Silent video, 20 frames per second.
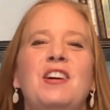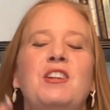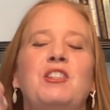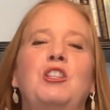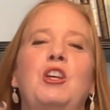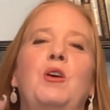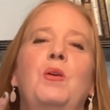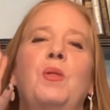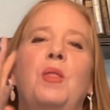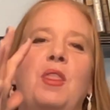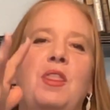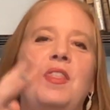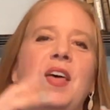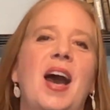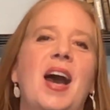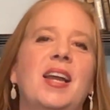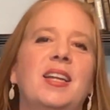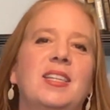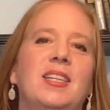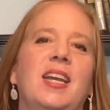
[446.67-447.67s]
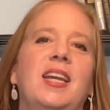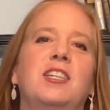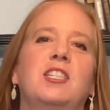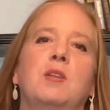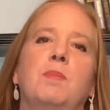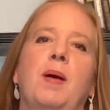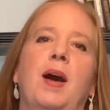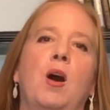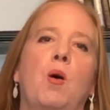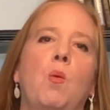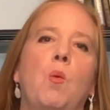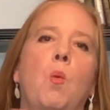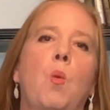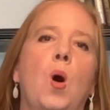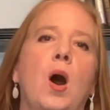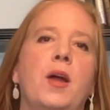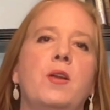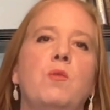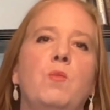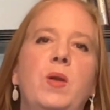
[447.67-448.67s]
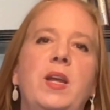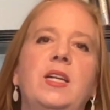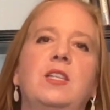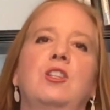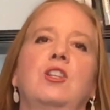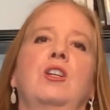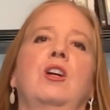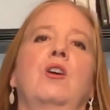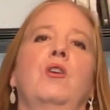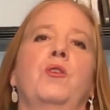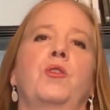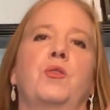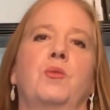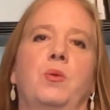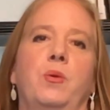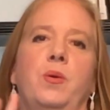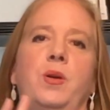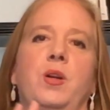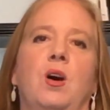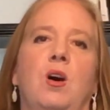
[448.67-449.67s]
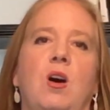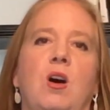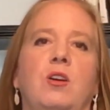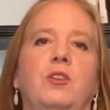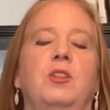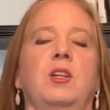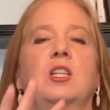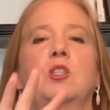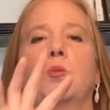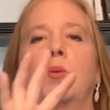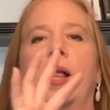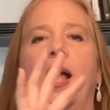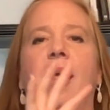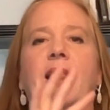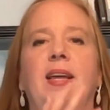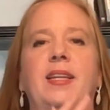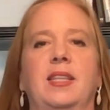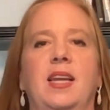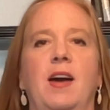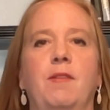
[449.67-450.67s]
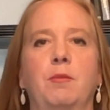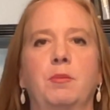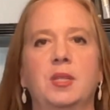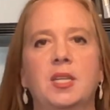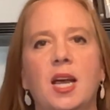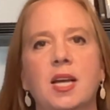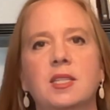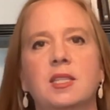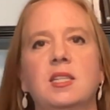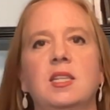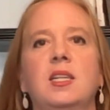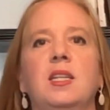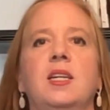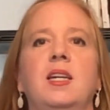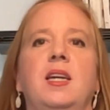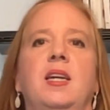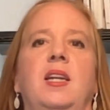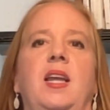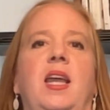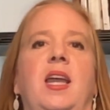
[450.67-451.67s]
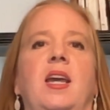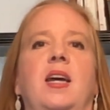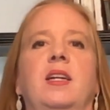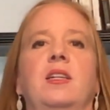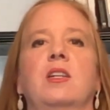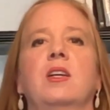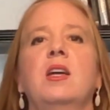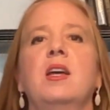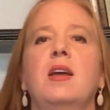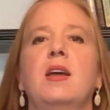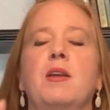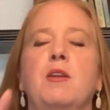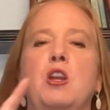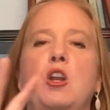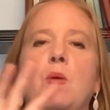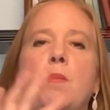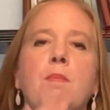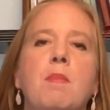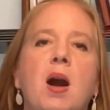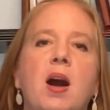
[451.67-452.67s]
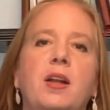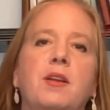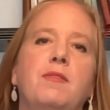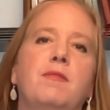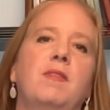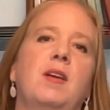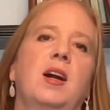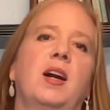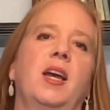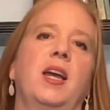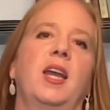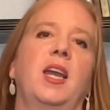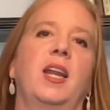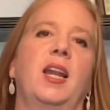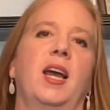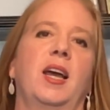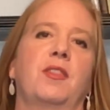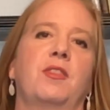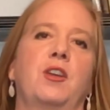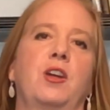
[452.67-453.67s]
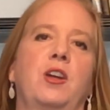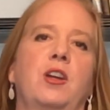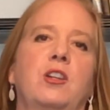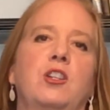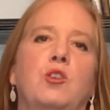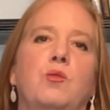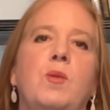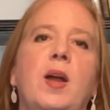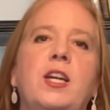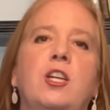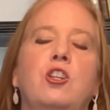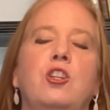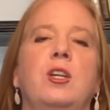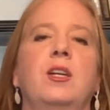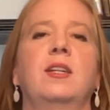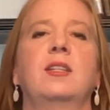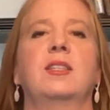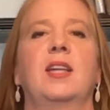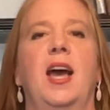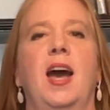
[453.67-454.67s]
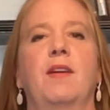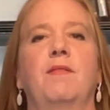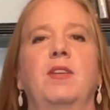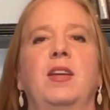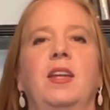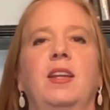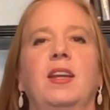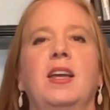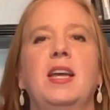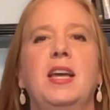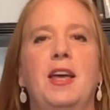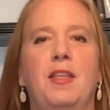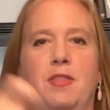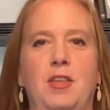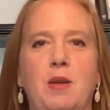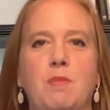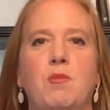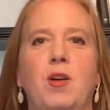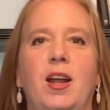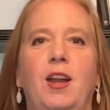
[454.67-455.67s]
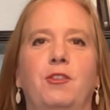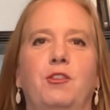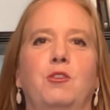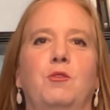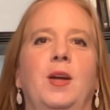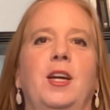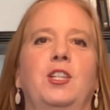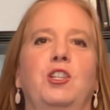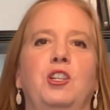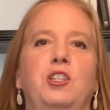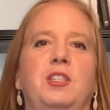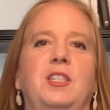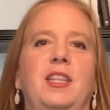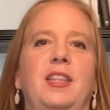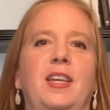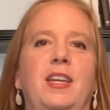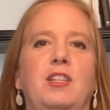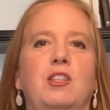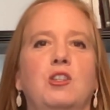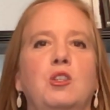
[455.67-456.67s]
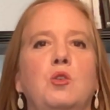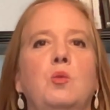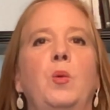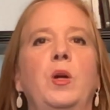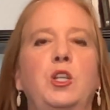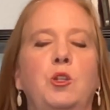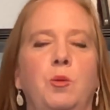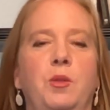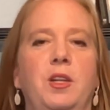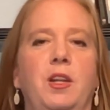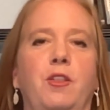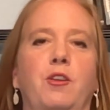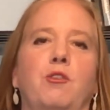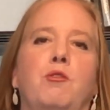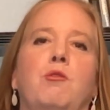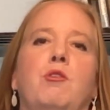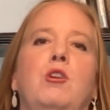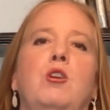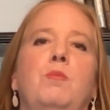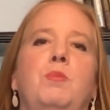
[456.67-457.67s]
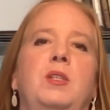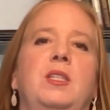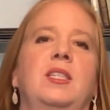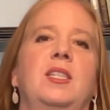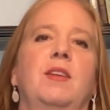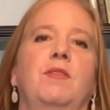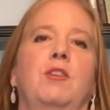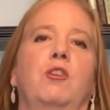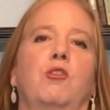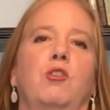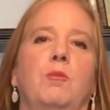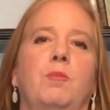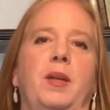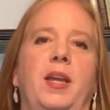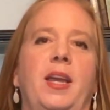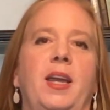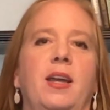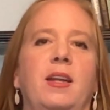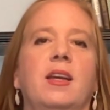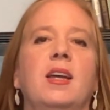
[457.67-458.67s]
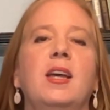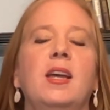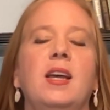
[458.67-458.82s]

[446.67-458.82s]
So that takes about 1 week to go through it all, because I like to have them testing it and, you know, modifying their directions, having them write out the directions and then switch with another group to see if the group can